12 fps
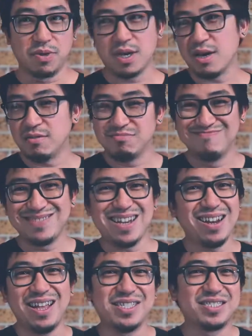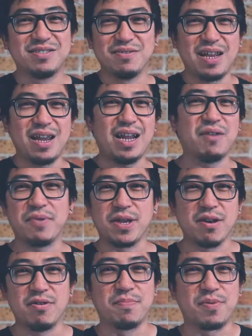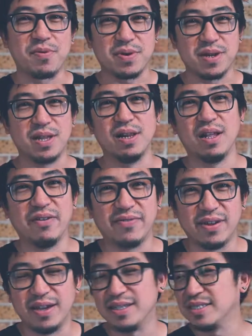we go, yeah, let's do that, and we go to Broken Hill after that.